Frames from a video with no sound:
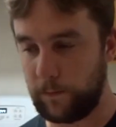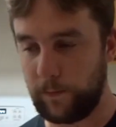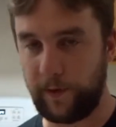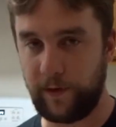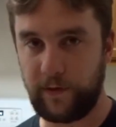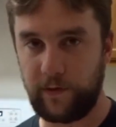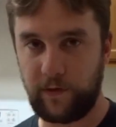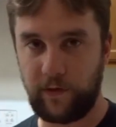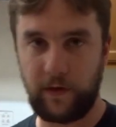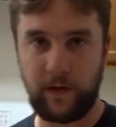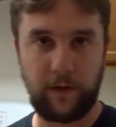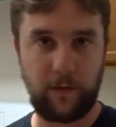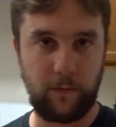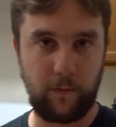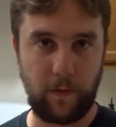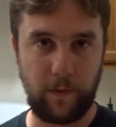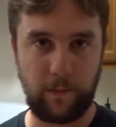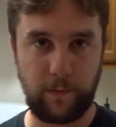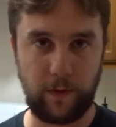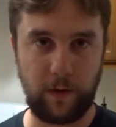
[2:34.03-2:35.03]
rinse
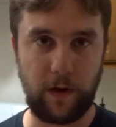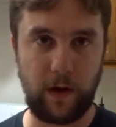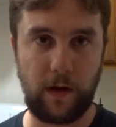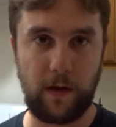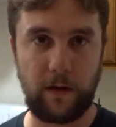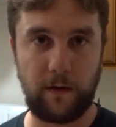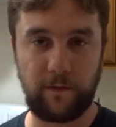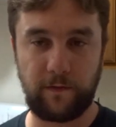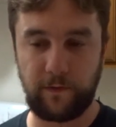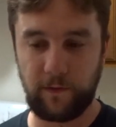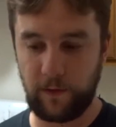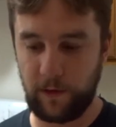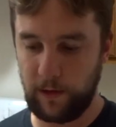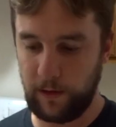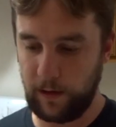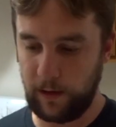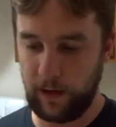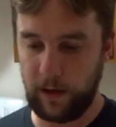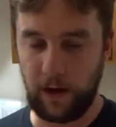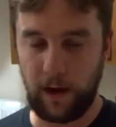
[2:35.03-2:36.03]
it, wipe it off,
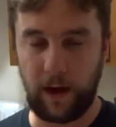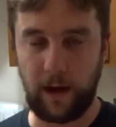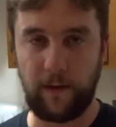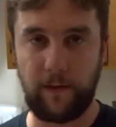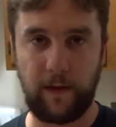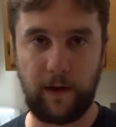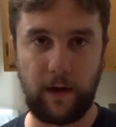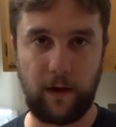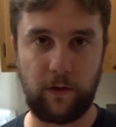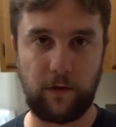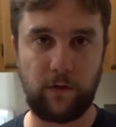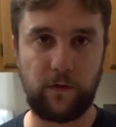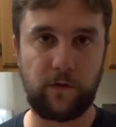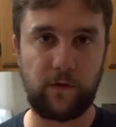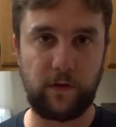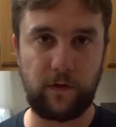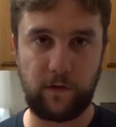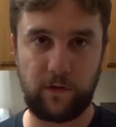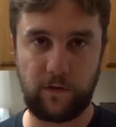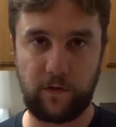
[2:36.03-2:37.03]
and then I'll
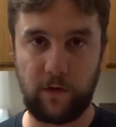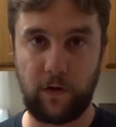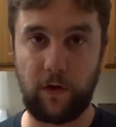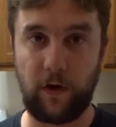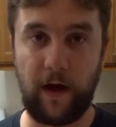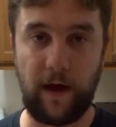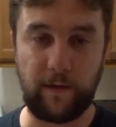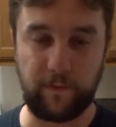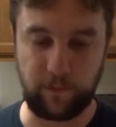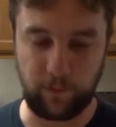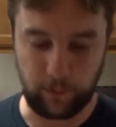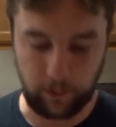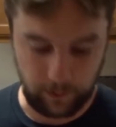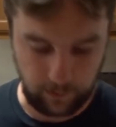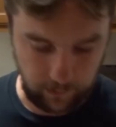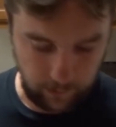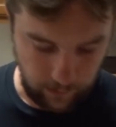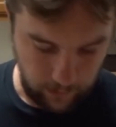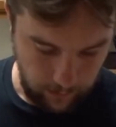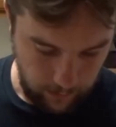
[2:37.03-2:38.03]
use it to stir
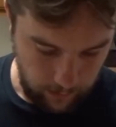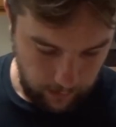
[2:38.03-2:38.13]
afterwards.